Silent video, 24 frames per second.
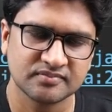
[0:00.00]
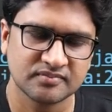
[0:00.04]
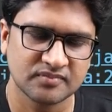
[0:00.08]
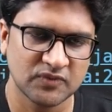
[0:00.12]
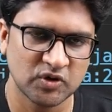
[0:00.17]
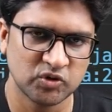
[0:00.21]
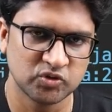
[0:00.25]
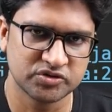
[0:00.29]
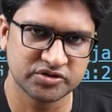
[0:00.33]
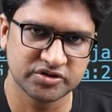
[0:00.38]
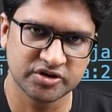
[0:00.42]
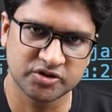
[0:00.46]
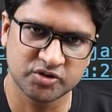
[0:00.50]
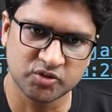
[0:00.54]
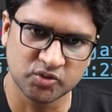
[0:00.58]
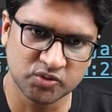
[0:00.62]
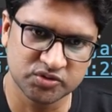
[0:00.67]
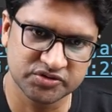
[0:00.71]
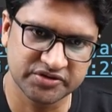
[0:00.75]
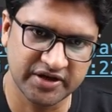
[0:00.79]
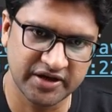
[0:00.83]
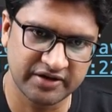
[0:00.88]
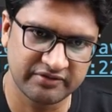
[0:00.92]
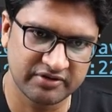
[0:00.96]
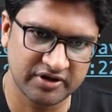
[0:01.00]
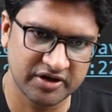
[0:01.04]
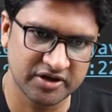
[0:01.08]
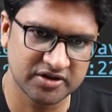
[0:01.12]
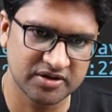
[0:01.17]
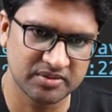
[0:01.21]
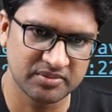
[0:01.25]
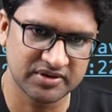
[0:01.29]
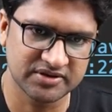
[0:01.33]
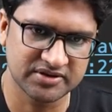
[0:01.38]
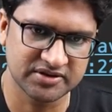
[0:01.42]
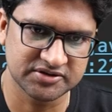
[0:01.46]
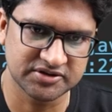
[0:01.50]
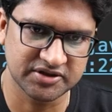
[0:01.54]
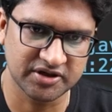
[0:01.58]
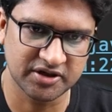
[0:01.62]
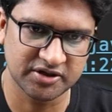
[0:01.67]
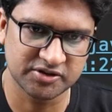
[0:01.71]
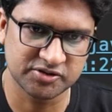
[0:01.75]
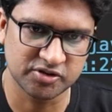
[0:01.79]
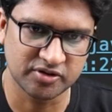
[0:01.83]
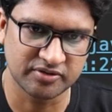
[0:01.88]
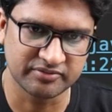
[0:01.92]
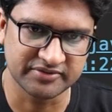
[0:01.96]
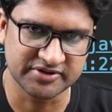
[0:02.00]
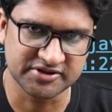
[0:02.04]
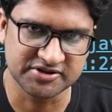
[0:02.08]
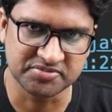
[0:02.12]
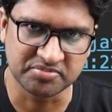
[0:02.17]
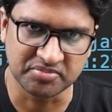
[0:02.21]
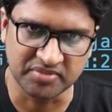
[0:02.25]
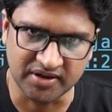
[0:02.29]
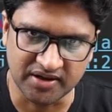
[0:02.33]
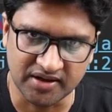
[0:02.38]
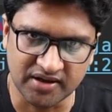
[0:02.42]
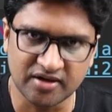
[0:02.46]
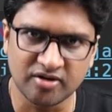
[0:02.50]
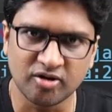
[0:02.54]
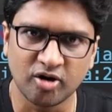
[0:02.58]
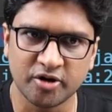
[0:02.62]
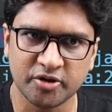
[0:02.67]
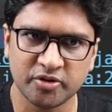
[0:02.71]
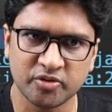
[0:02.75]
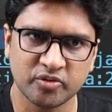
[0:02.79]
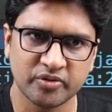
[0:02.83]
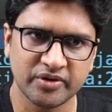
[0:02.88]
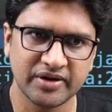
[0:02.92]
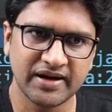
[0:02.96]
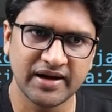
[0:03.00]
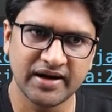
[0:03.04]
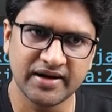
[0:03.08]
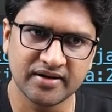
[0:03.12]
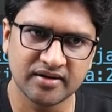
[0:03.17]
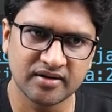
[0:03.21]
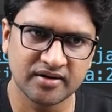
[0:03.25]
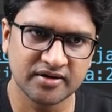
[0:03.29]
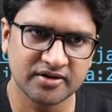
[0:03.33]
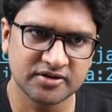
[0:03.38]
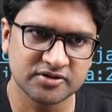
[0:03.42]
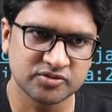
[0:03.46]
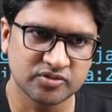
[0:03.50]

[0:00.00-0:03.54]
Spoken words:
using the throws keyword in the method signature of this main, or you go and handle it.